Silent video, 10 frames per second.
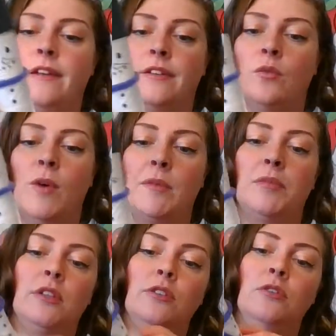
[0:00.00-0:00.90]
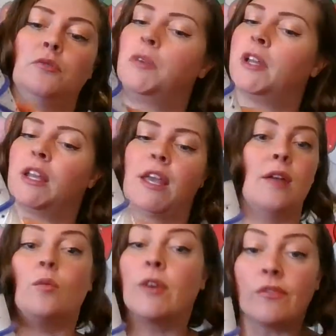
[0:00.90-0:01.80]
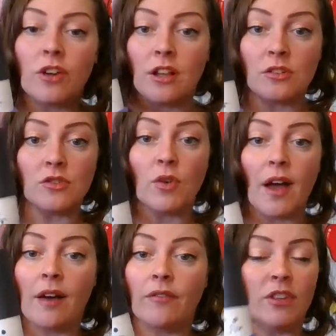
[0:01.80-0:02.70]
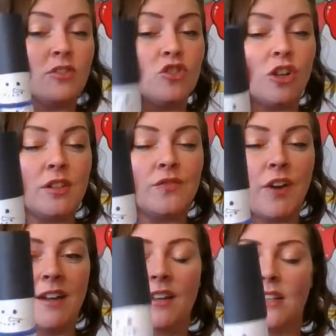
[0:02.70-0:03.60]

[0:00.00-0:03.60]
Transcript: a white balloon, but again, whatever colors you have is just fine because